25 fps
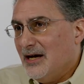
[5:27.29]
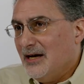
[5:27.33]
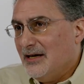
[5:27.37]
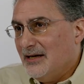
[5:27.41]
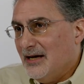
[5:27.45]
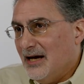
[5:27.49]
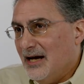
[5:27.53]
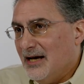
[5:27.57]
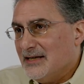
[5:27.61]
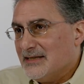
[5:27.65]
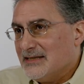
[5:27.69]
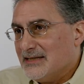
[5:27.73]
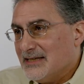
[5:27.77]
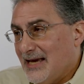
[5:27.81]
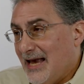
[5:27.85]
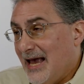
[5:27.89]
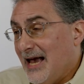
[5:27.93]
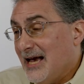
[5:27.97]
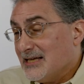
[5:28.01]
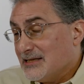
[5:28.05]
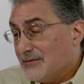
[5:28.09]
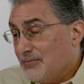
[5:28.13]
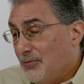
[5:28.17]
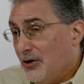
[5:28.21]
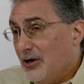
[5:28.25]
on us
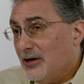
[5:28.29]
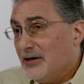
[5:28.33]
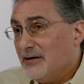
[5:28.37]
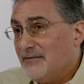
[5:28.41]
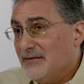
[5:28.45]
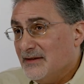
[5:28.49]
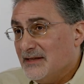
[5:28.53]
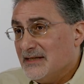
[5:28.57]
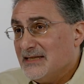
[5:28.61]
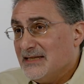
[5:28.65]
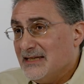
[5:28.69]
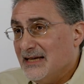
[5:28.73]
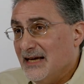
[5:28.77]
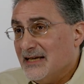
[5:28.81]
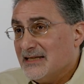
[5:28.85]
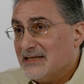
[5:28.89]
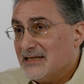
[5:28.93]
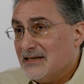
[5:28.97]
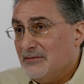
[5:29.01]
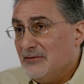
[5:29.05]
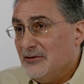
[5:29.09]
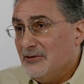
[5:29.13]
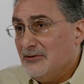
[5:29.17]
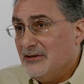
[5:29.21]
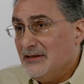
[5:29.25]
as part of the C S
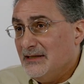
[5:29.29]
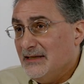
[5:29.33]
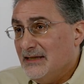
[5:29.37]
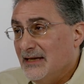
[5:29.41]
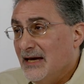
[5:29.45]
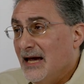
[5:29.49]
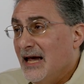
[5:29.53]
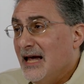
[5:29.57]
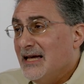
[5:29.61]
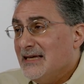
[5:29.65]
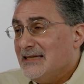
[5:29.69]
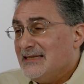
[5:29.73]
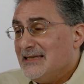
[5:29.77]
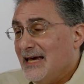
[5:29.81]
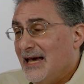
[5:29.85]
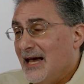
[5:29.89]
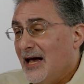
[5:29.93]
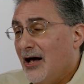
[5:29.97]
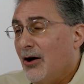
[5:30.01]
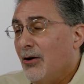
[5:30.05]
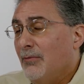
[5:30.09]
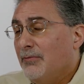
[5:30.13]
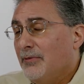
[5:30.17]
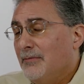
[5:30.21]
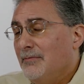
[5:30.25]
community to
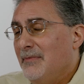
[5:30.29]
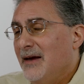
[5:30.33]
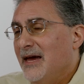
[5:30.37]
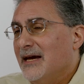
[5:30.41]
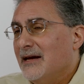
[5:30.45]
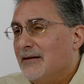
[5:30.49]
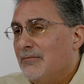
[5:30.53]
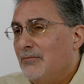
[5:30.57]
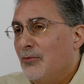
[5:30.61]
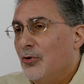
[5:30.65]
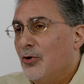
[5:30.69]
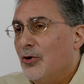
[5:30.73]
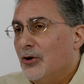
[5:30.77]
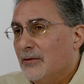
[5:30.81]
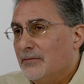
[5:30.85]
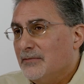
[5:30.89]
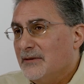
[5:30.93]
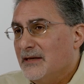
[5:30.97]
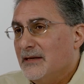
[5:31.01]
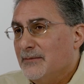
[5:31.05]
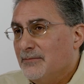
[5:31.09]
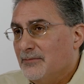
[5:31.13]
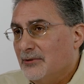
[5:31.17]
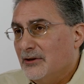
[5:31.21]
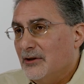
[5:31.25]
help make more
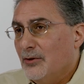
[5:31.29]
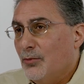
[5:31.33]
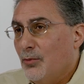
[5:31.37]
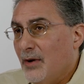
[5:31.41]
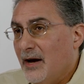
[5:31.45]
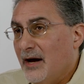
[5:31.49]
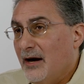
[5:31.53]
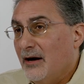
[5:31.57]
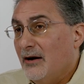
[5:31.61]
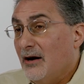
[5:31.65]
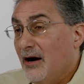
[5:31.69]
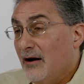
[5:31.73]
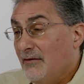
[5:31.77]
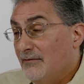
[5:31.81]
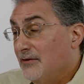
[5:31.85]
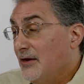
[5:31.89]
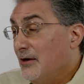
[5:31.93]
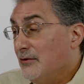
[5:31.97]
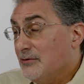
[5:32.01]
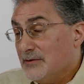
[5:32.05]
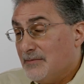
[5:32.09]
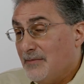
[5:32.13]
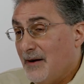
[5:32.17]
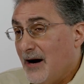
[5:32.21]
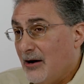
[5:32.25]
people aware of
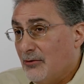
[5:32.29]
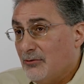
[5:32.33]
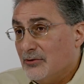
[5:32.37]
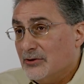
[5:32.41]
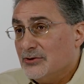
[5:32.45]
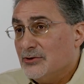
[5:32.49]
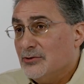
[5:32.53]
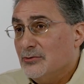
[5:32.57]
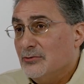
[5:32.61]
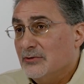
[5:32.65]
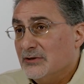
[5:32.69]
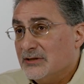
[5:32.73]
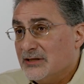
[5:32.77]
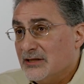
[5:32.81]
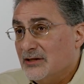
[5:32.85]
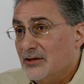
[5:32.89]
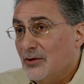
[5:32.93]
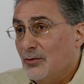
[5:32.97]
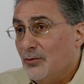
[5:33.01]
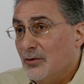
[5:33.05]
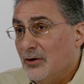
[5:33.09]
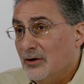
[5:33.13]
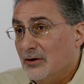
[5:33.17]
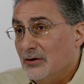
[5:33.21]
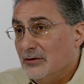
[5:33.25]
those power tools in the
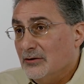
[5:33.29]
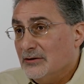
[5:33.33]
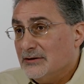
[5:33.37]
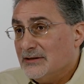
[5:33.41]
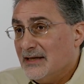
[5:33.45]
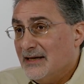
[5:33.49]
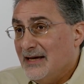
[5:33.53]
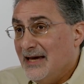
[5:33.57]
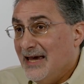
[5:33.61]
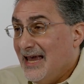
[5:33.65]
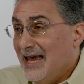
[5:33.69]
world.